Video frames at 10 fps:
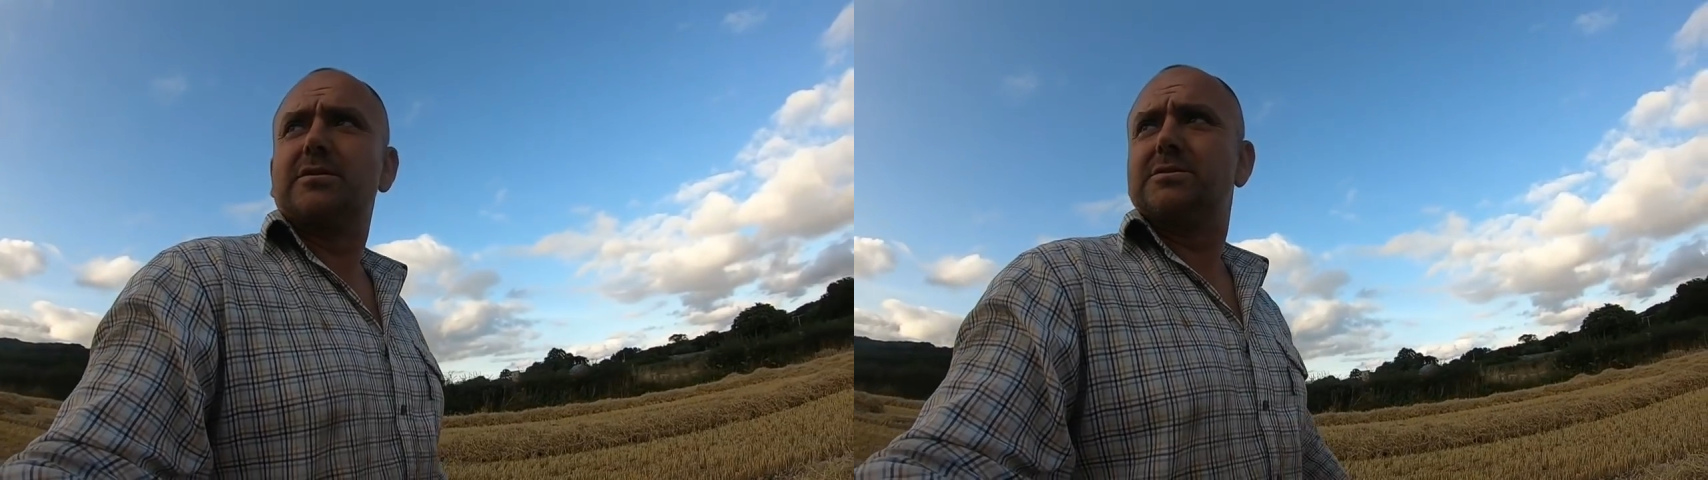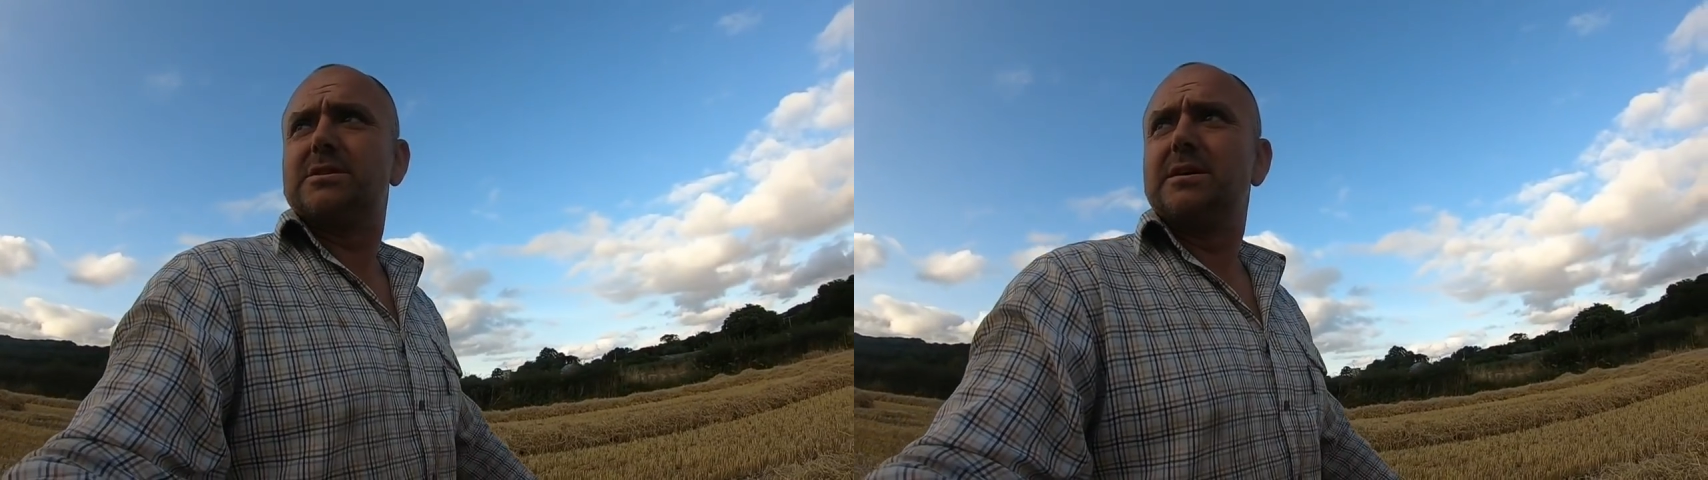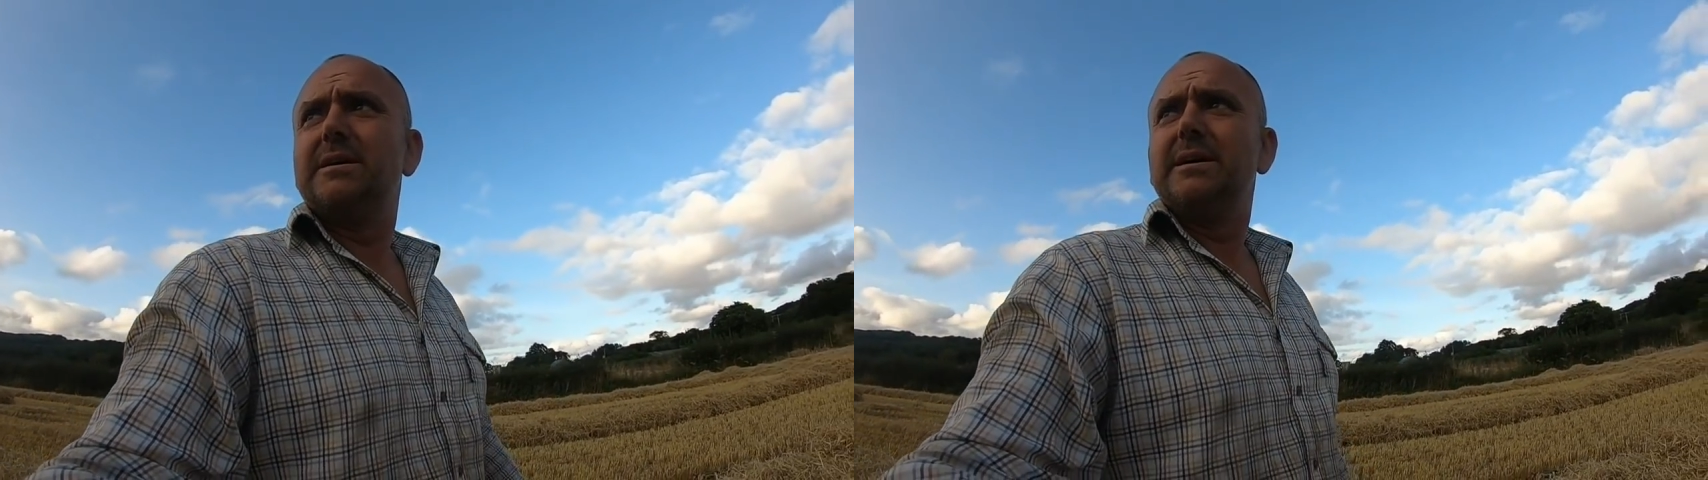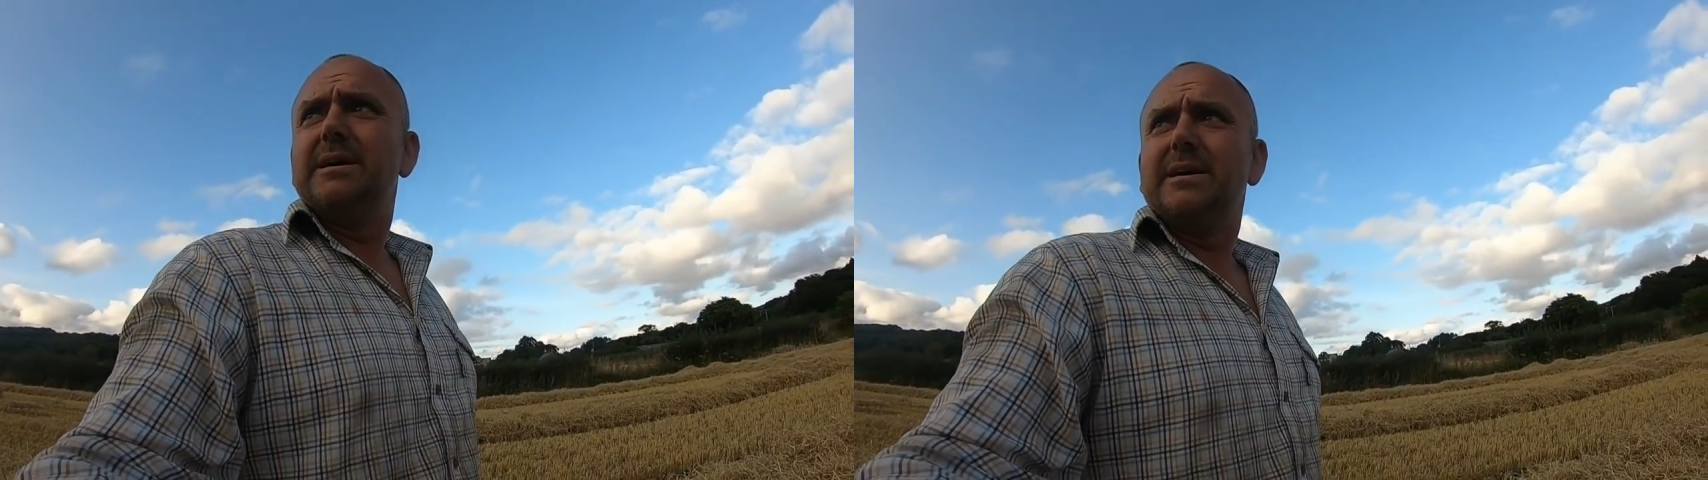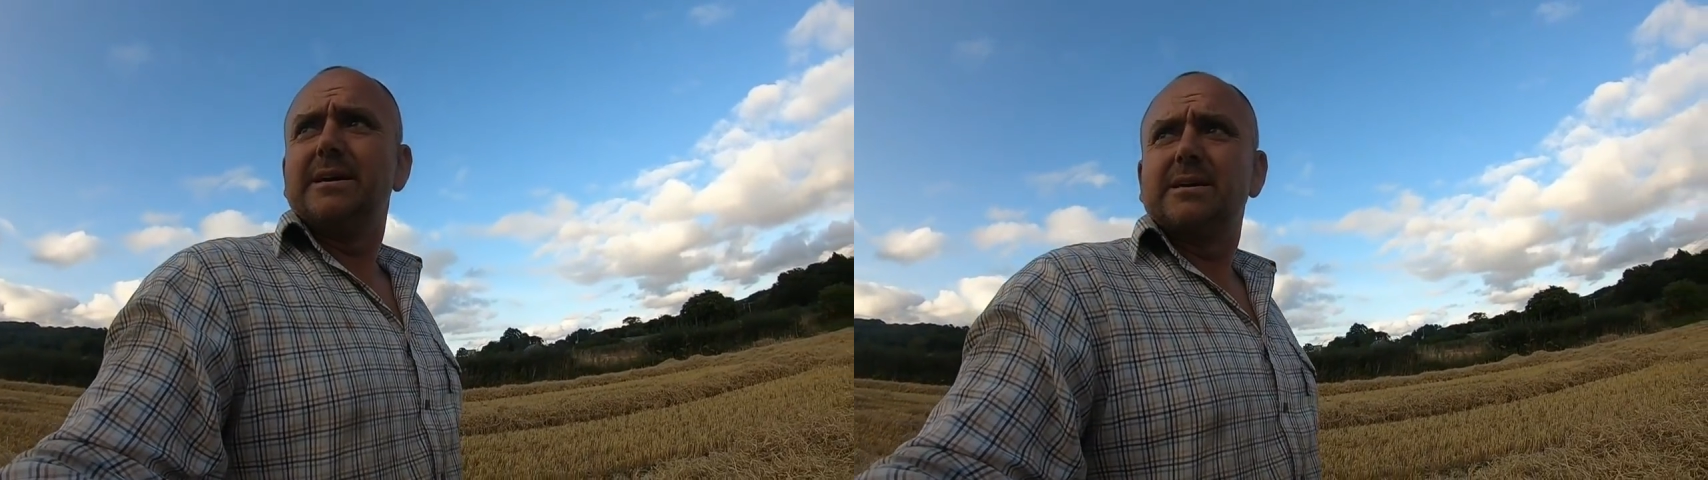
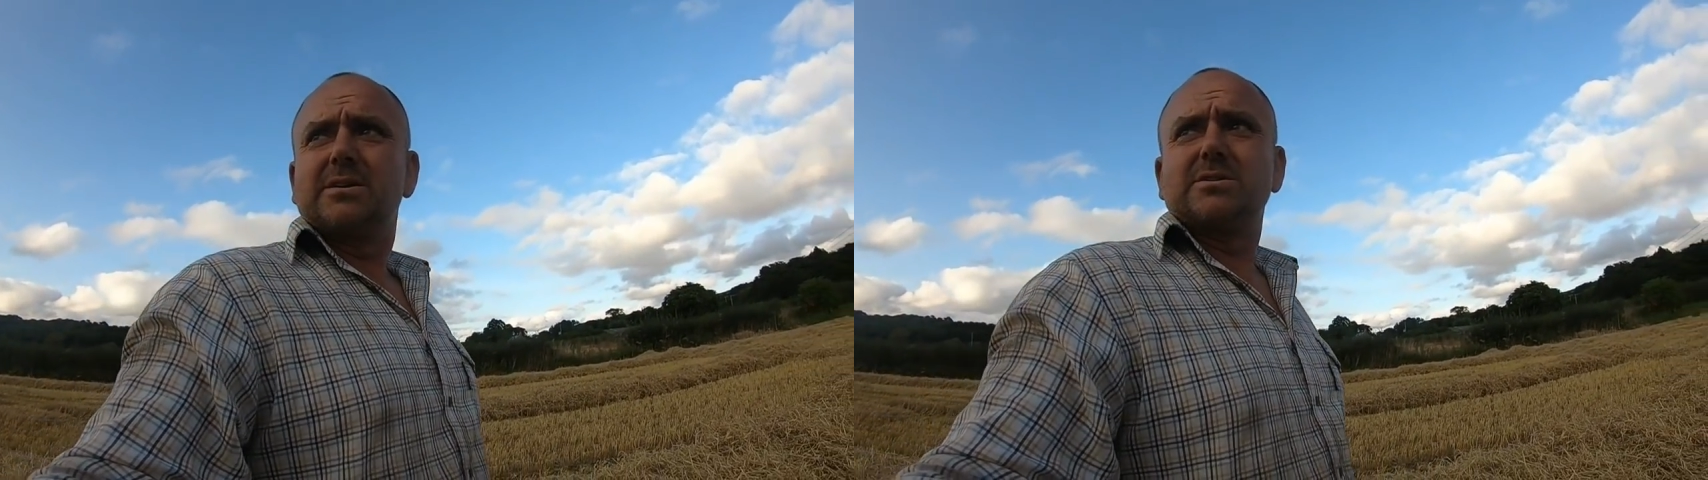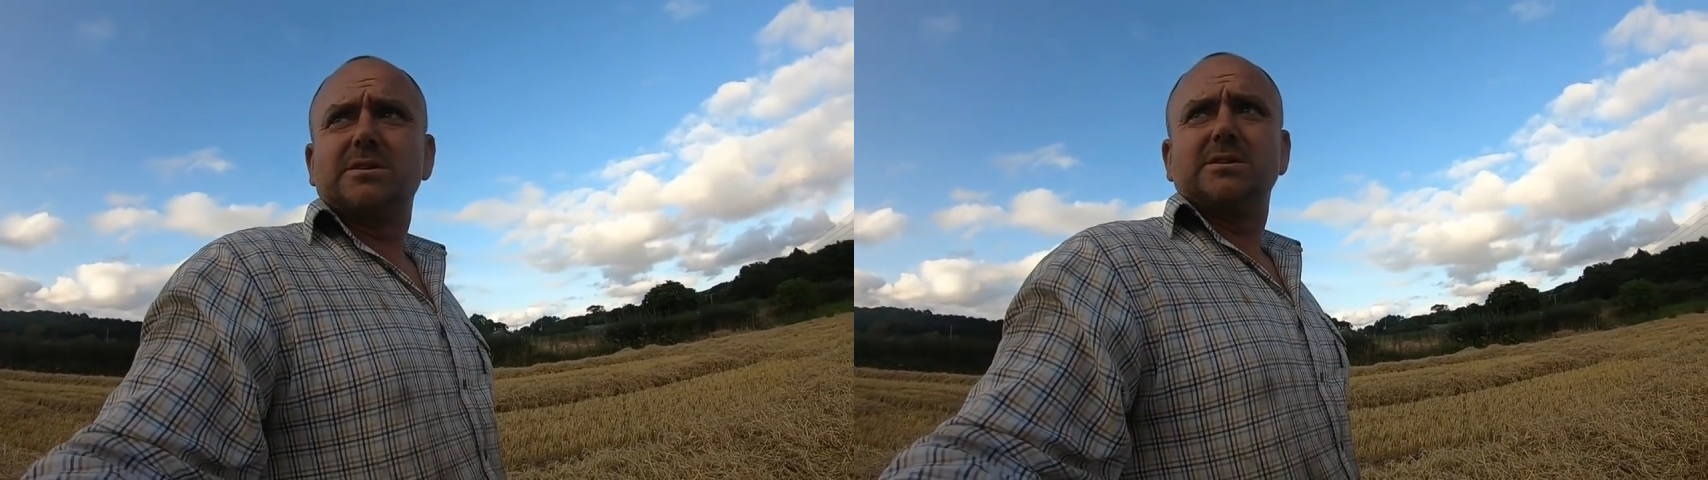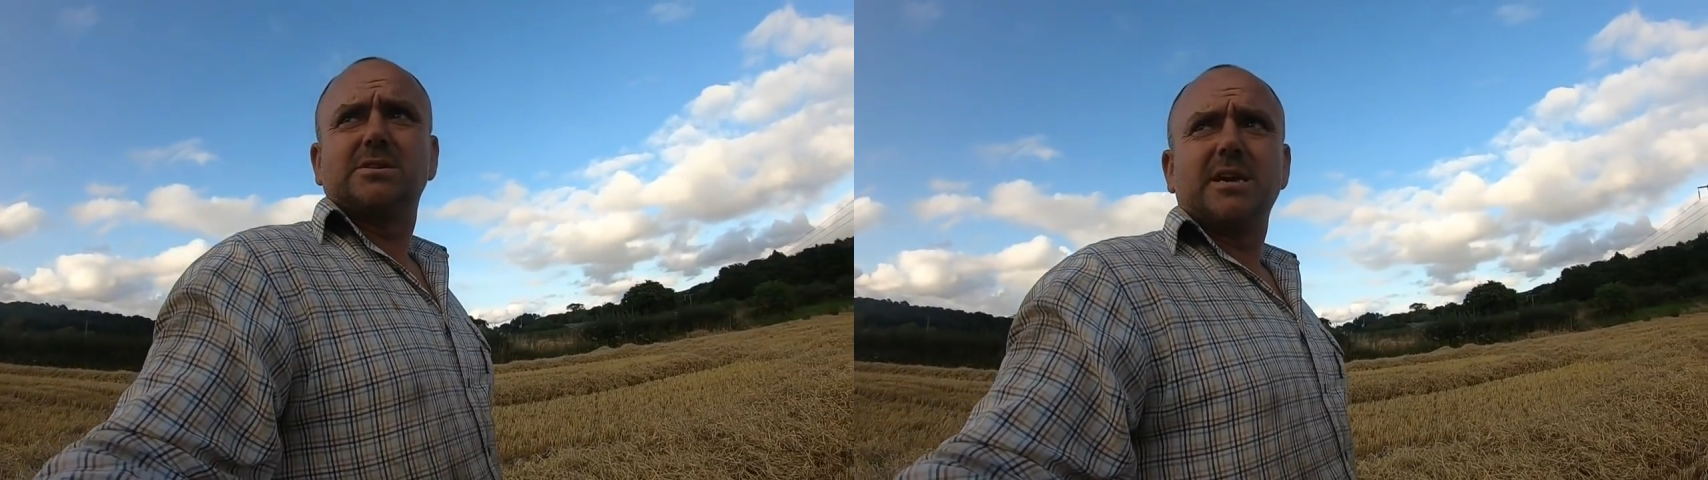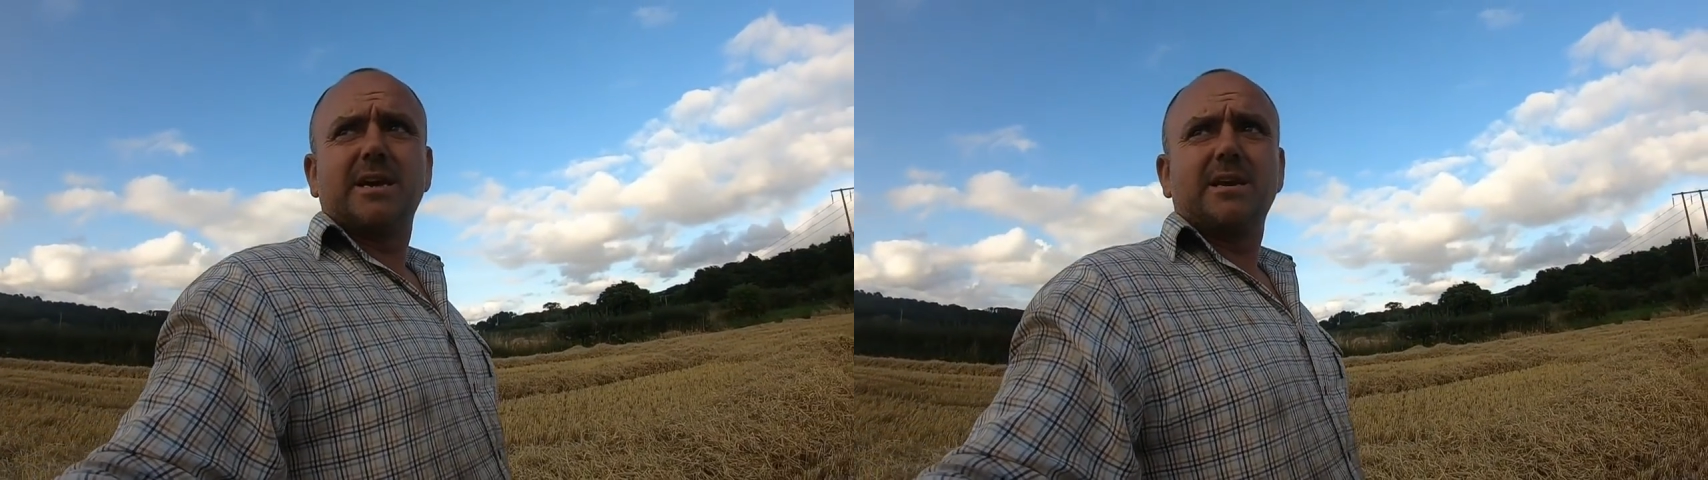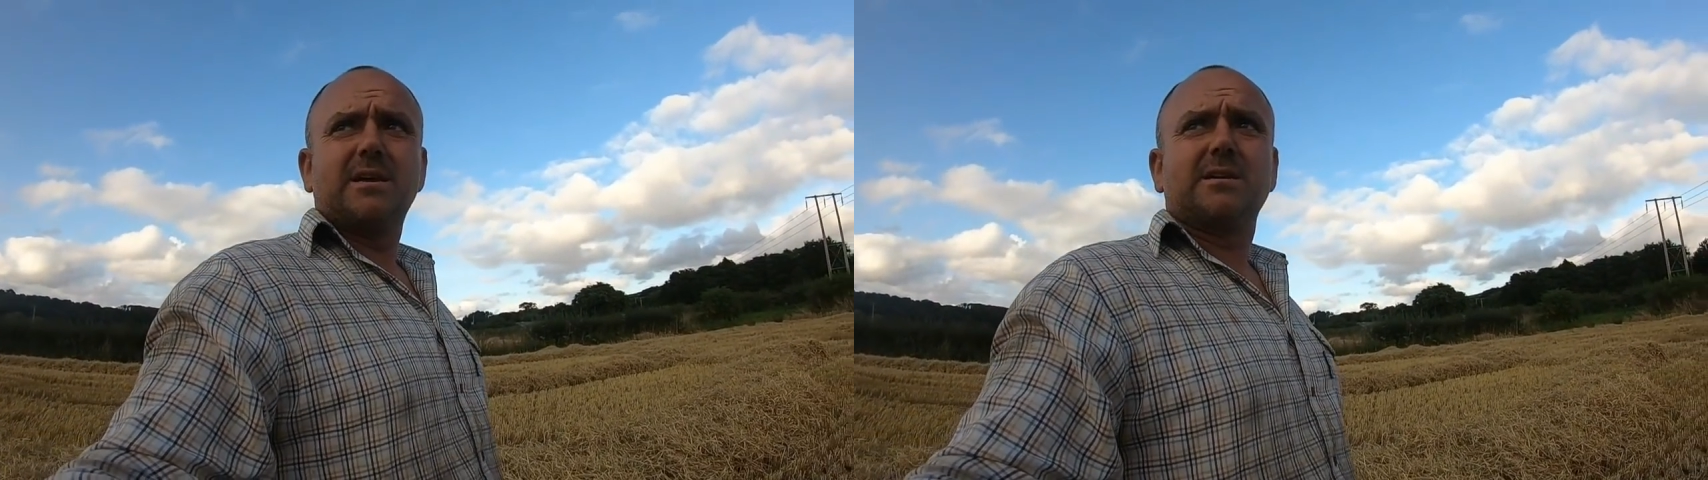because it's
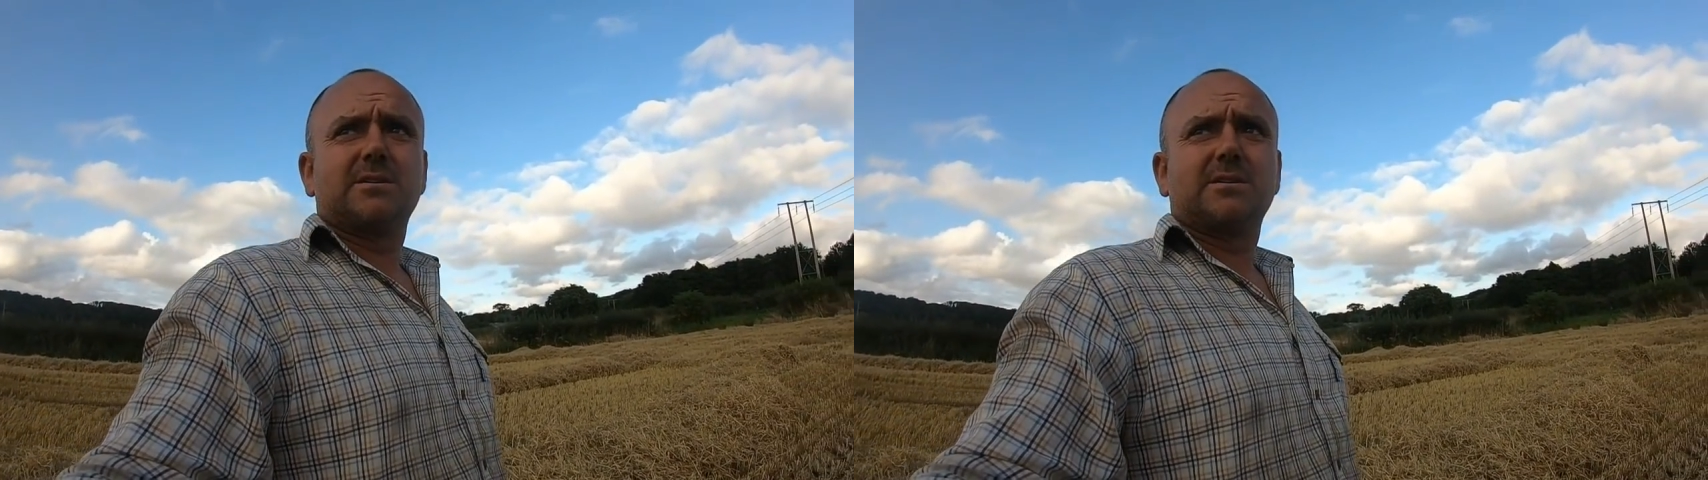digging,